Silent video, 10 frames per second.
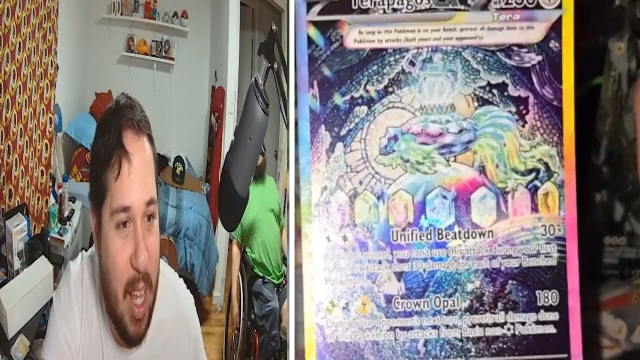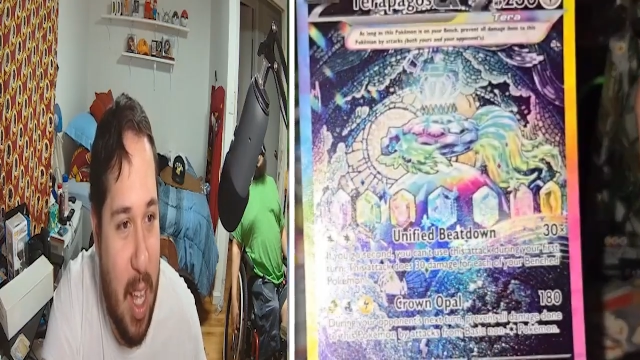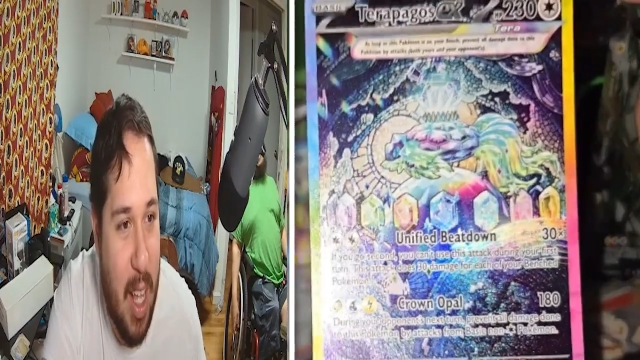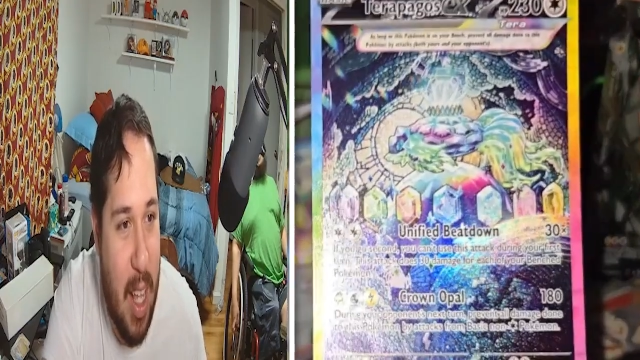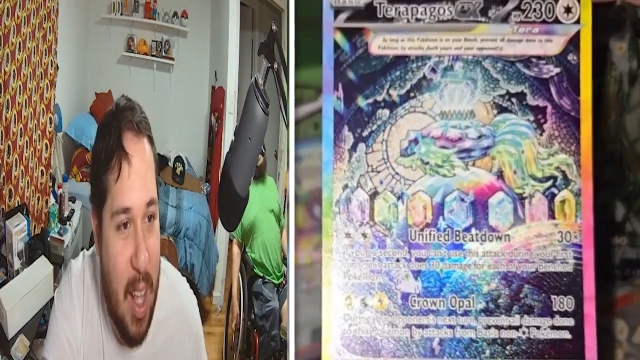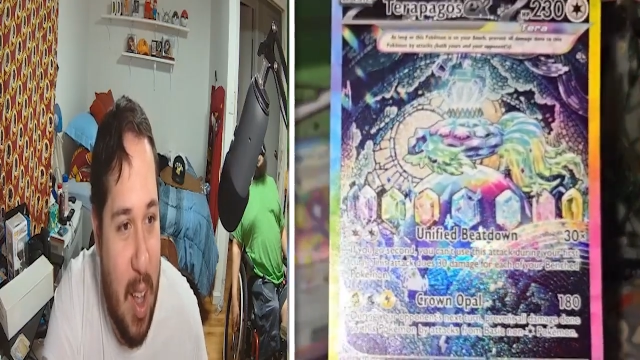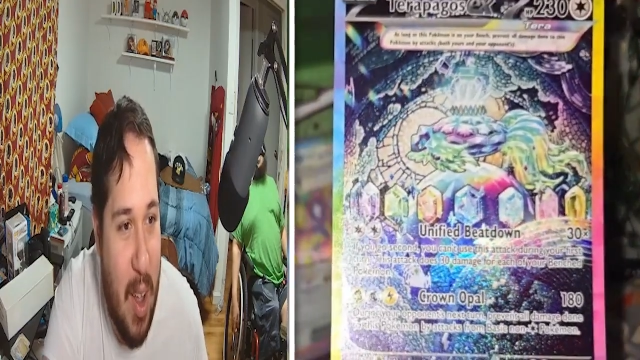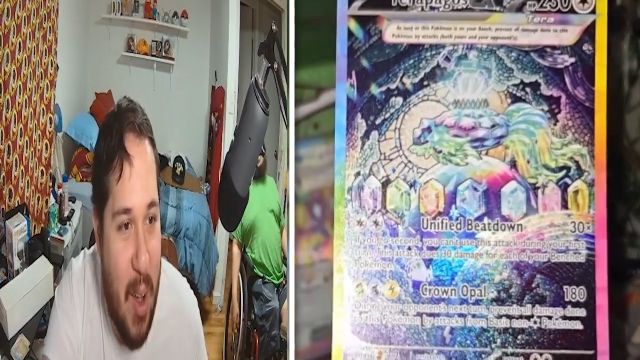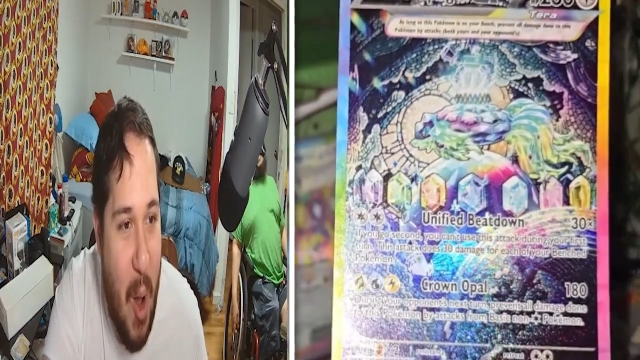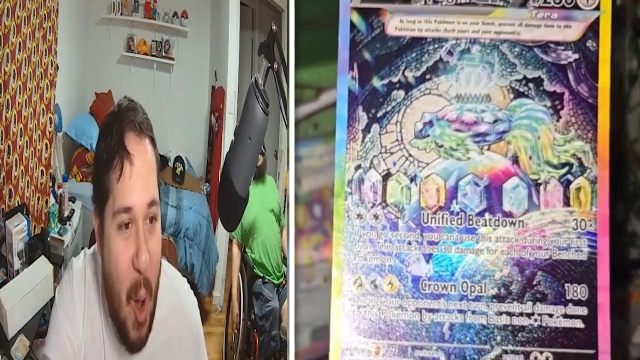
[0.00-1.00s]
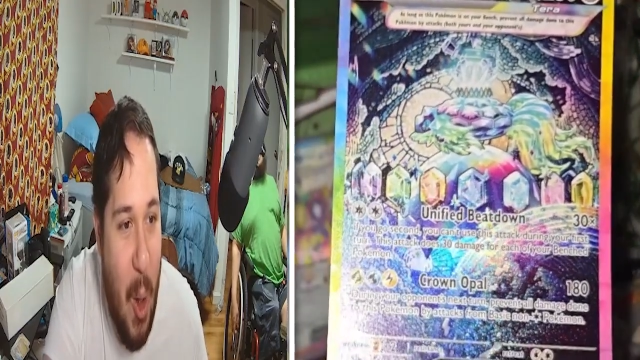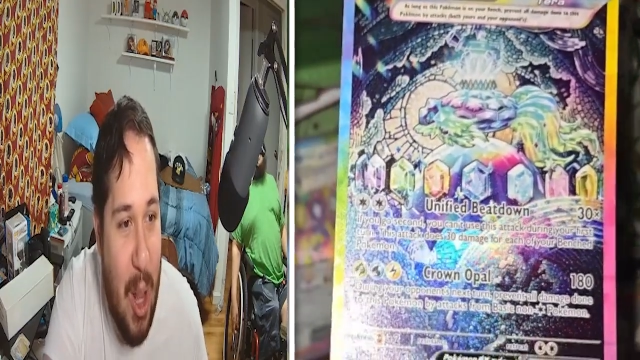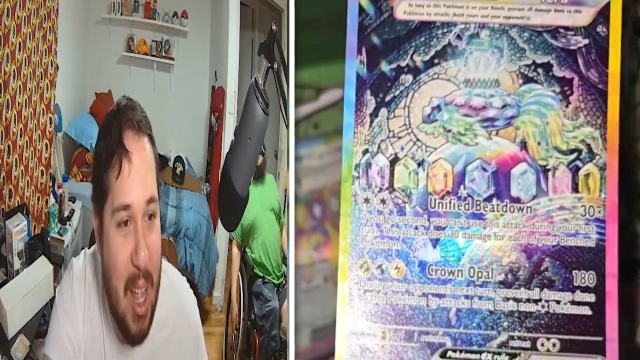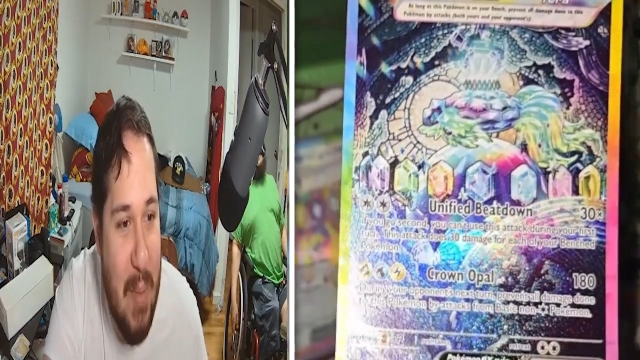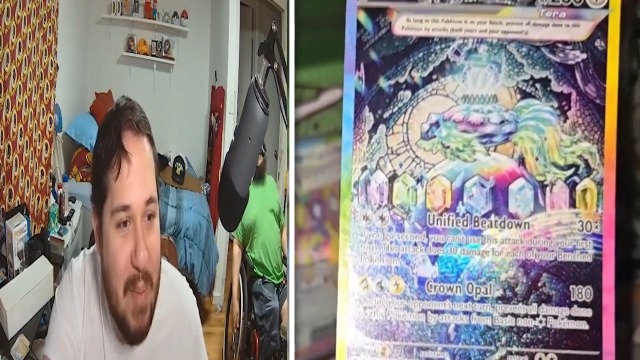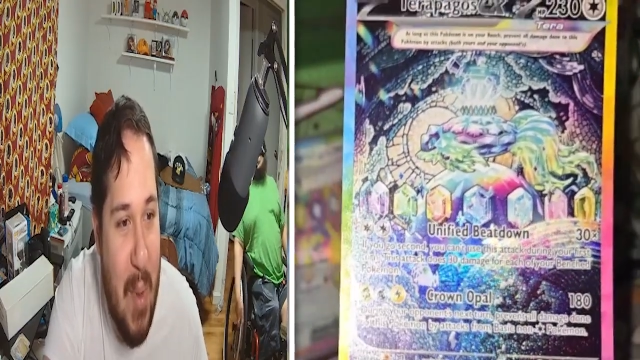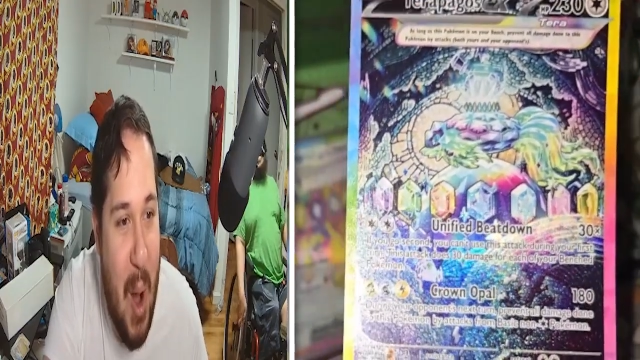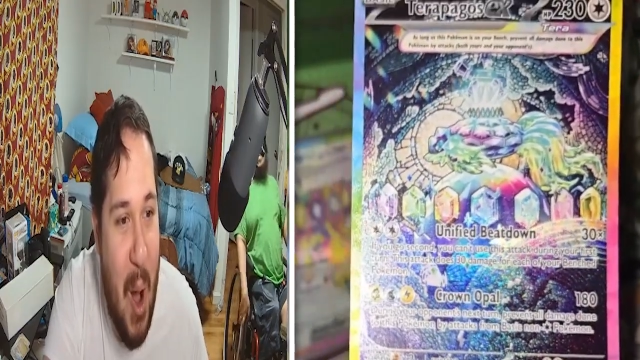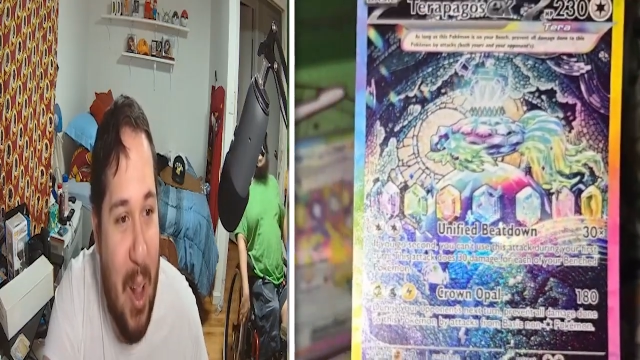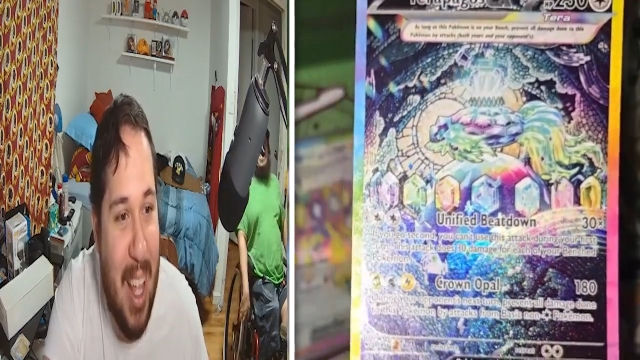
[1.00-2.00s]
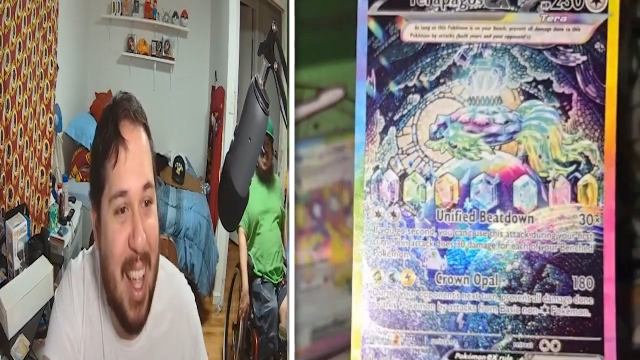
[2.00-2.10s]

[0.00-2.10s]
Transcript: No, fuck this set. Holy moly.